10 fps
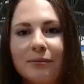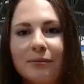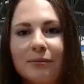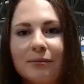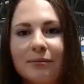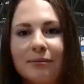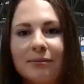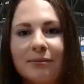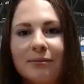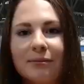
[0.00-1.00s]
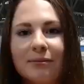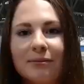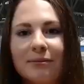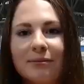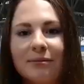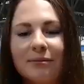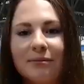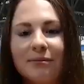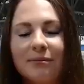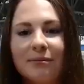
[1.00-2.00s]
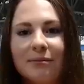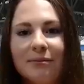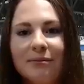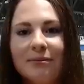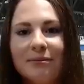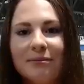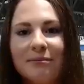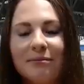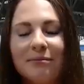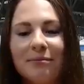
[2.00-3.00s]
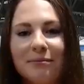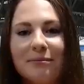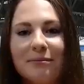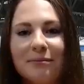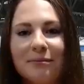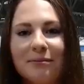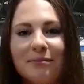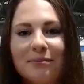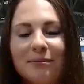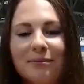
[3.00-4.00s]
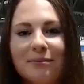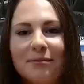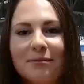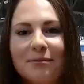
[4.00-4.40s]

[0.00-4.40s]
This person isn't speaking.